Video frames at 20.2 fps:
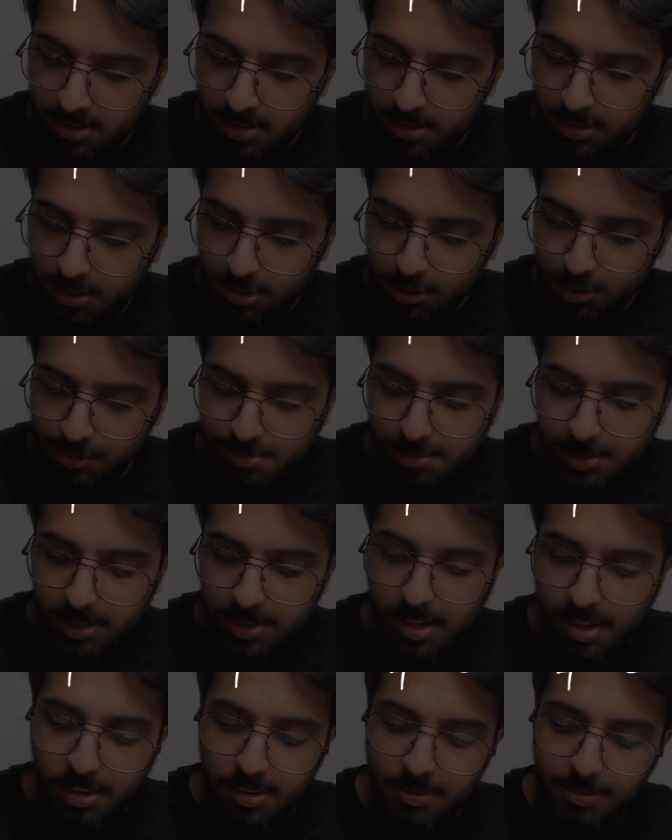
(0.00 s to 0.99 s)
looks
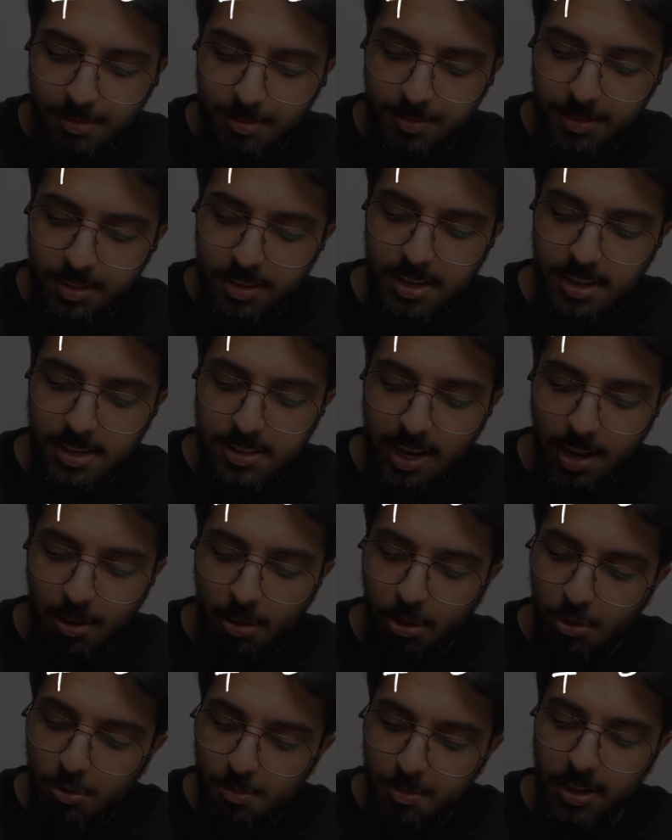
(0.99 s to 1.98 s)
familiar. It's
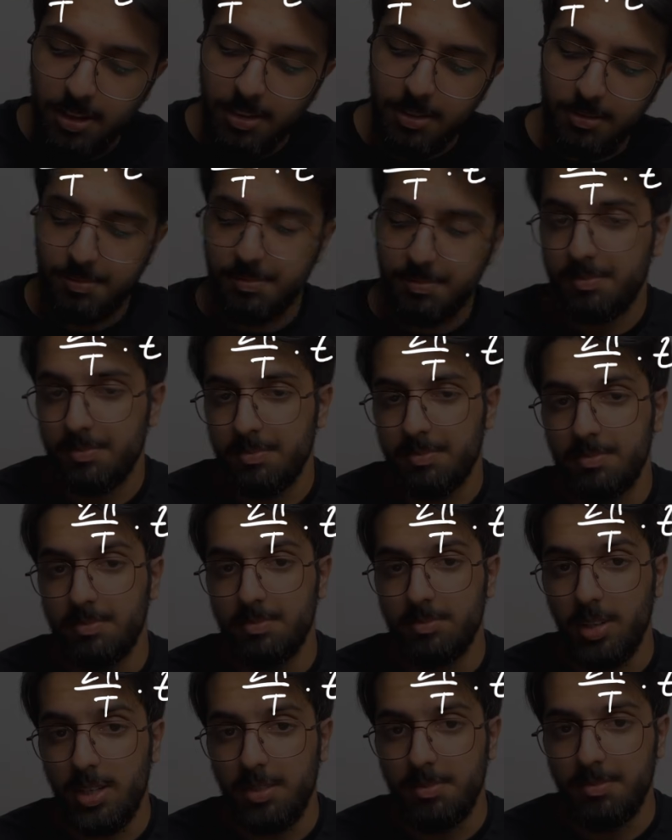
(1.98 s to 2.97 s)
our omega,
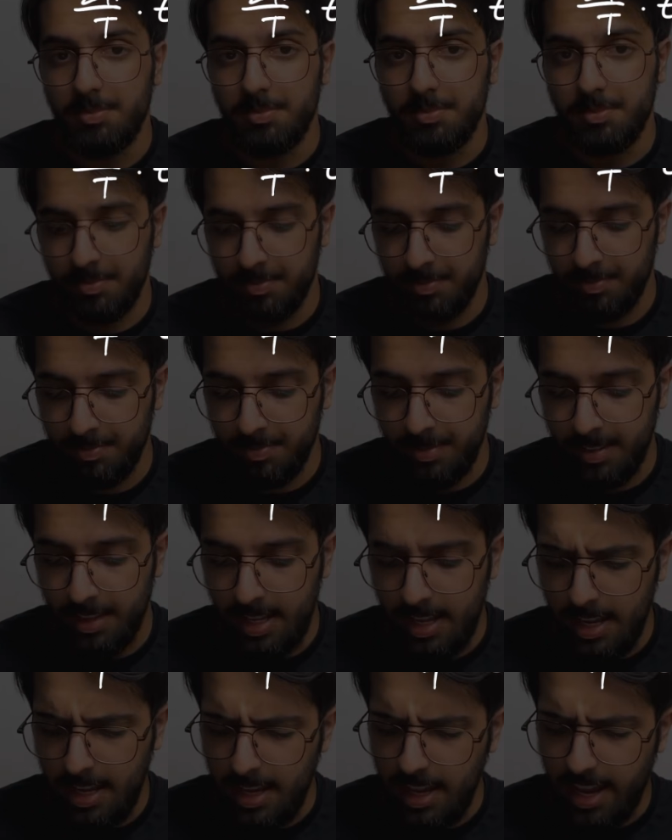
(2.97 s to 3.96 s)
right?
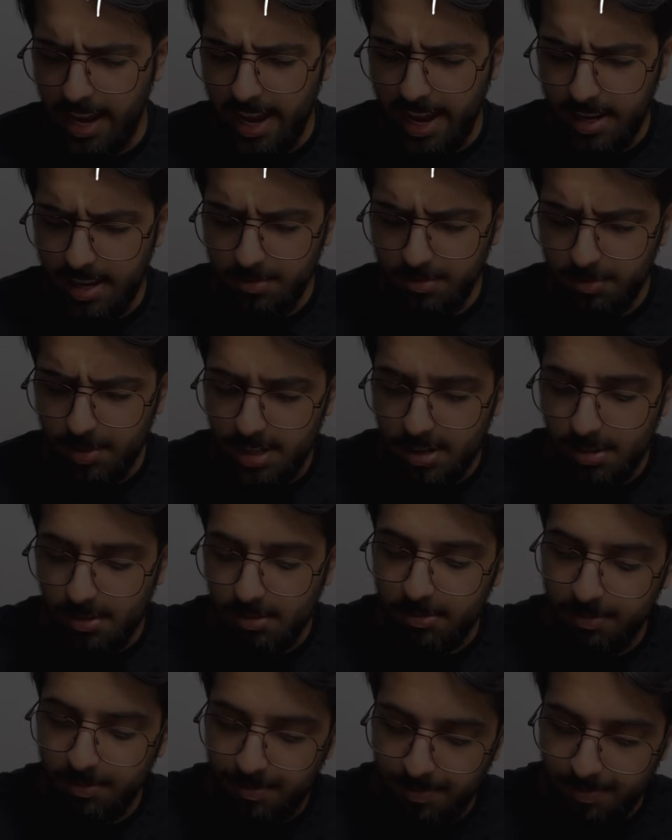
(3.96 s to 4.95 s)
And we
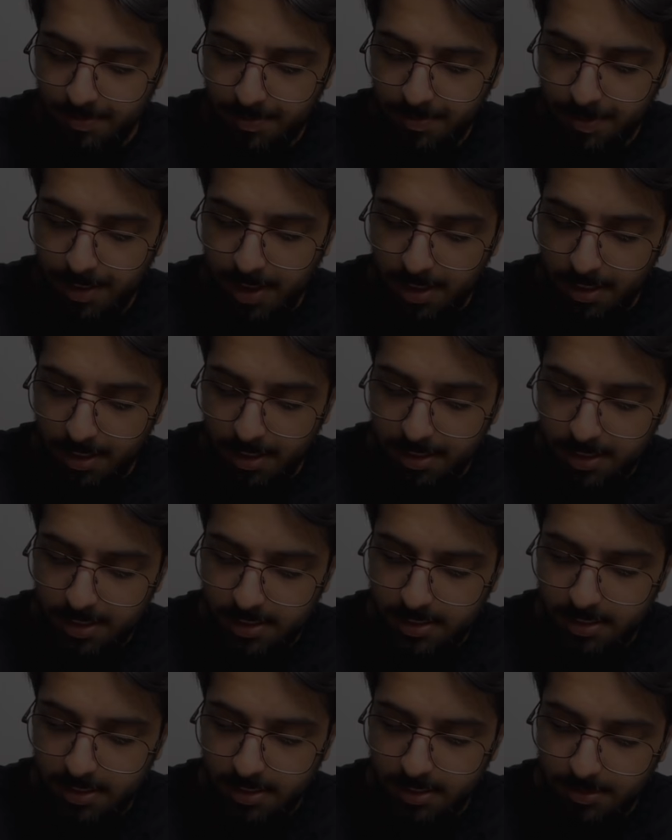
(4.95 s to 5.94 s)
know that
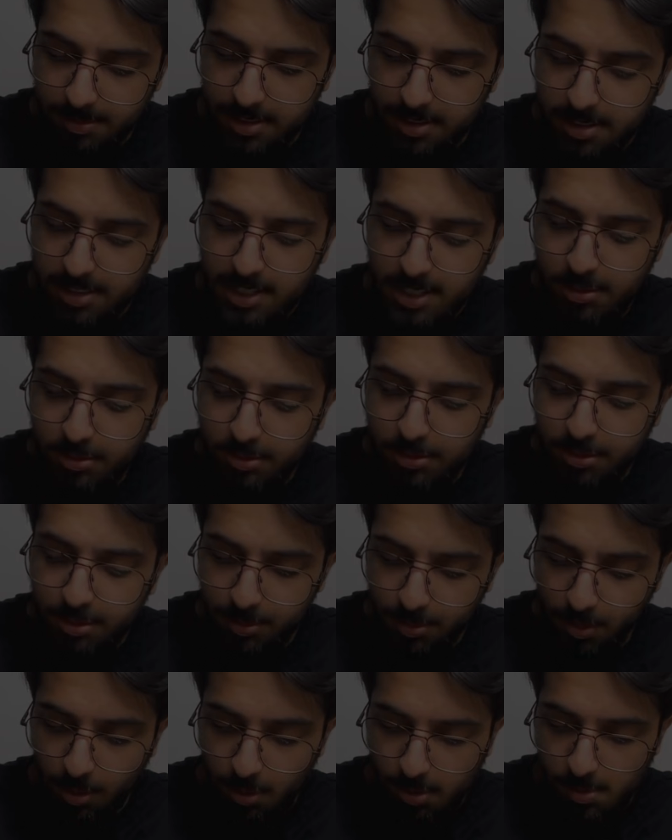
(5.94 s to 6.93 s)
theta is equal
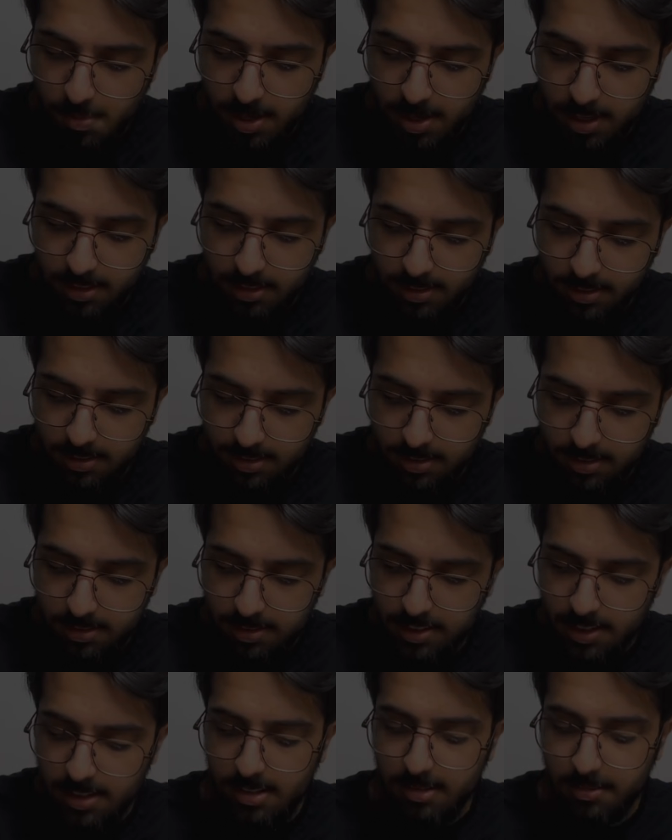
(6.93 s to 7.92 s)
to omega
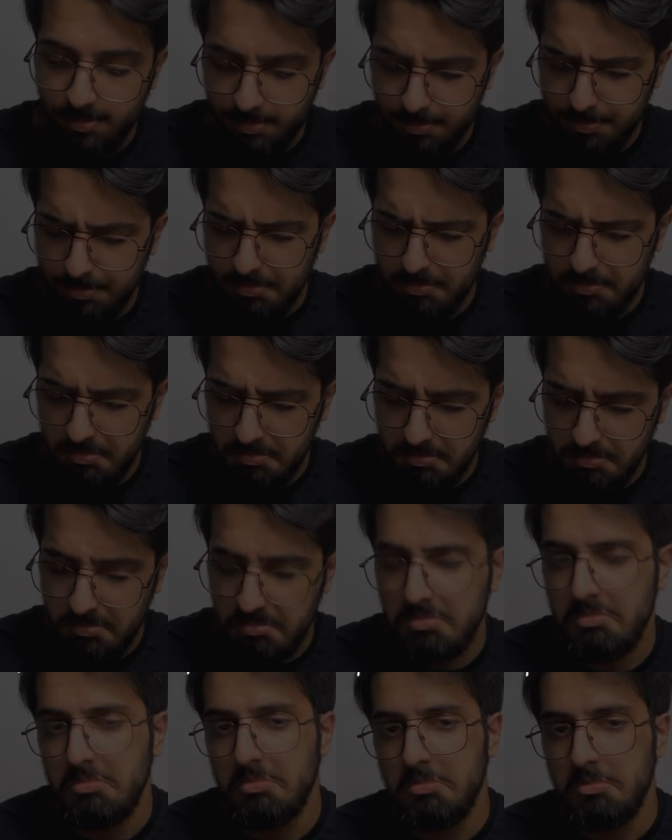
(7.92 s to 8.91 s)
t.
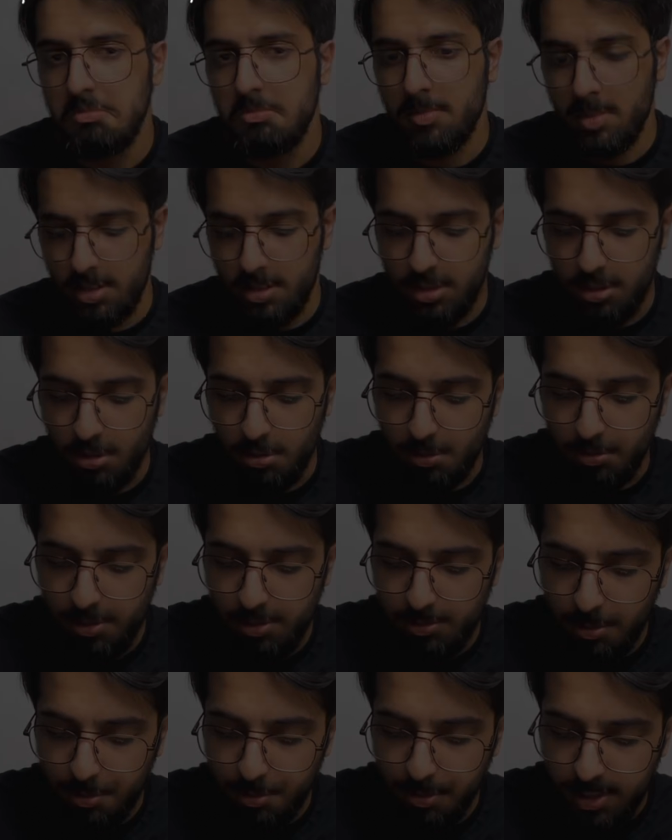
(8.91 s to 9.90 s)
So if
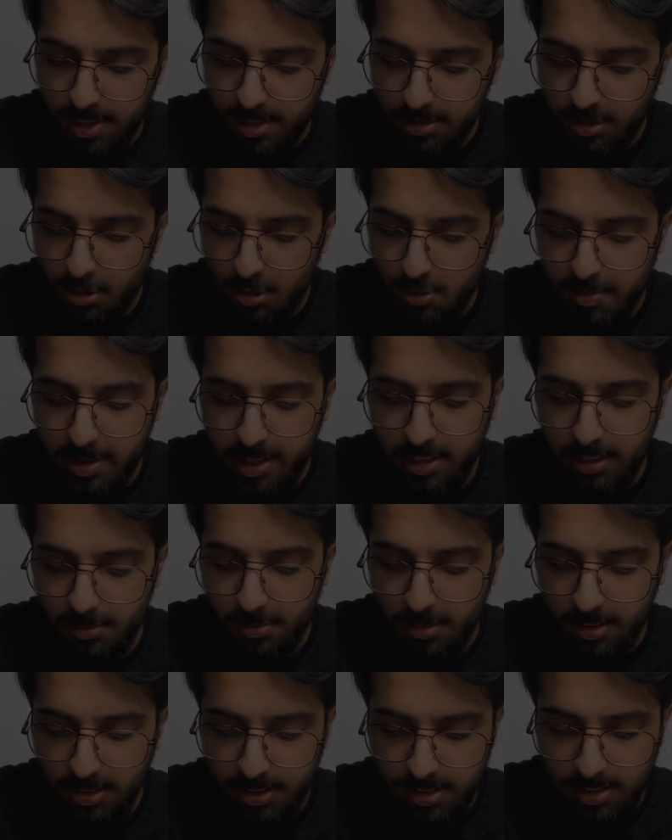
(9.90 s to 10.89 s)
we replace omega
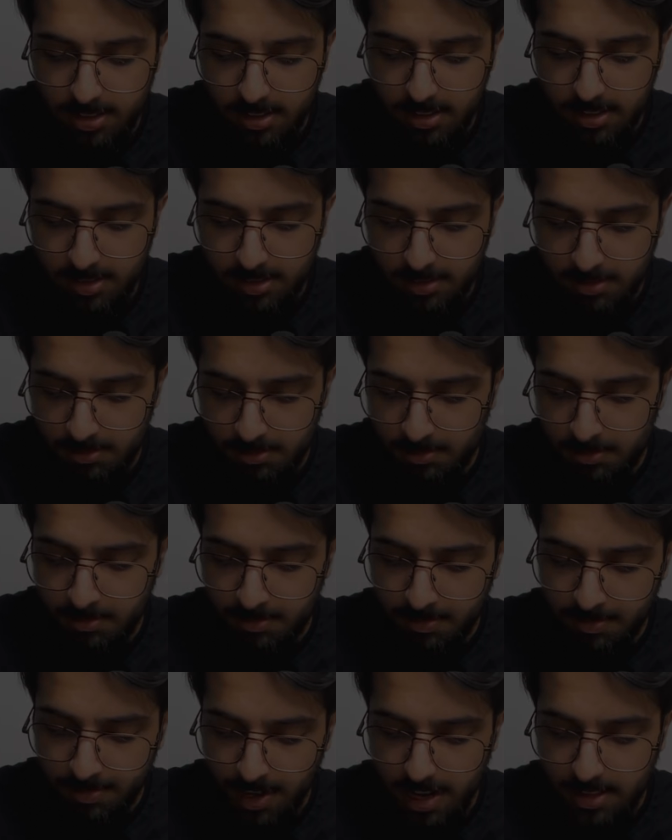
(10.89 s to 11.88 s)
with this
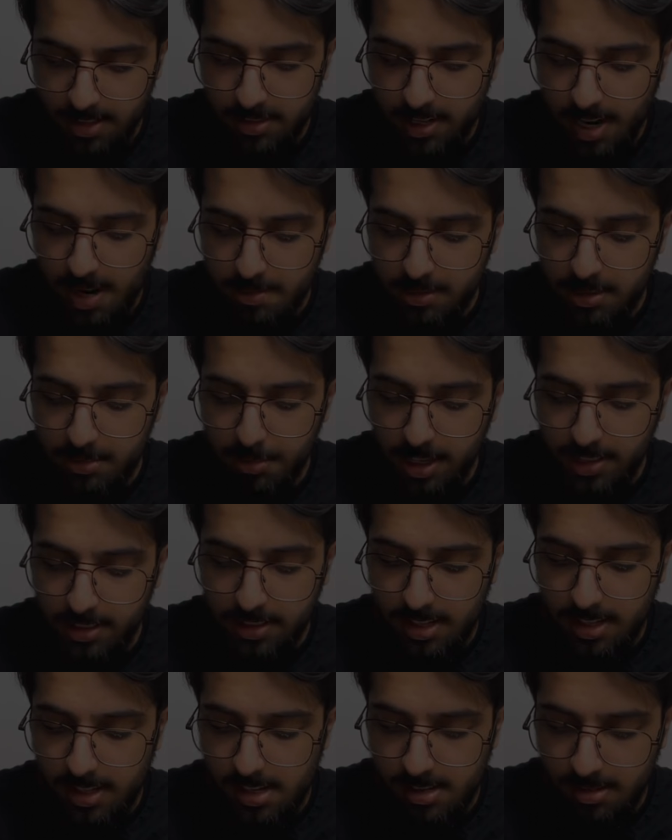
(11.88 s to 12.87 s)
and times it by
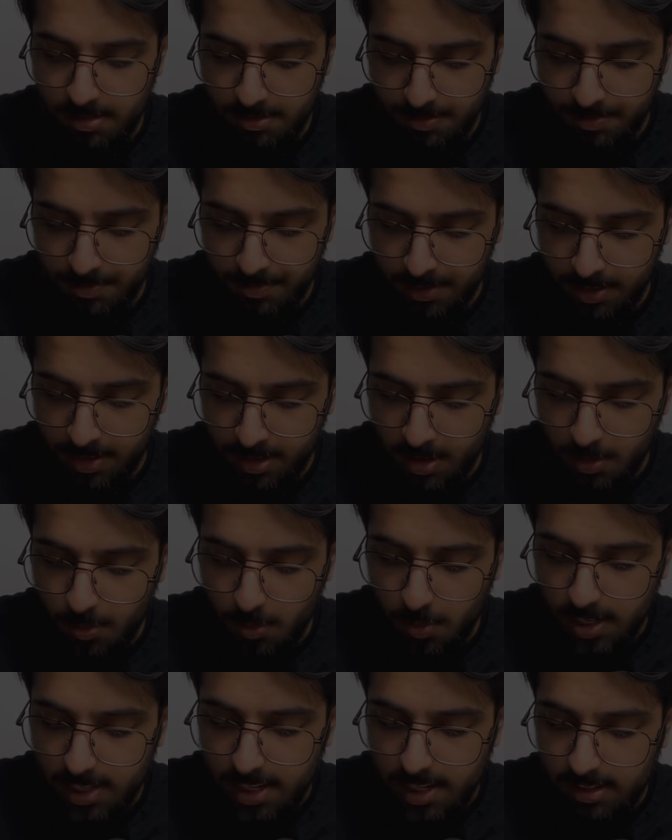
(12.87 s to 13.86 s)
t,
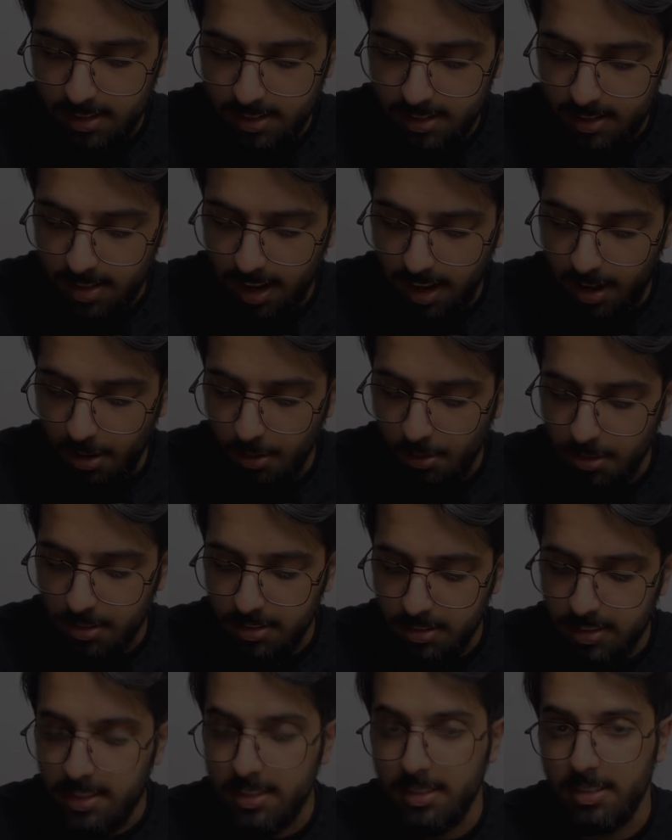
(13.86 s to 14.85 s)
we get our
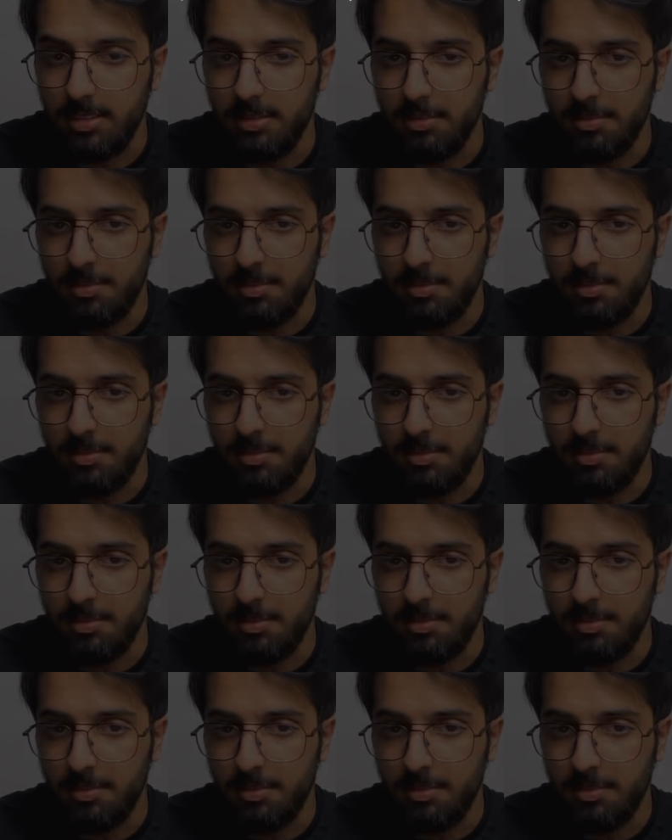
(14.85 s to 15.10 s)
theta.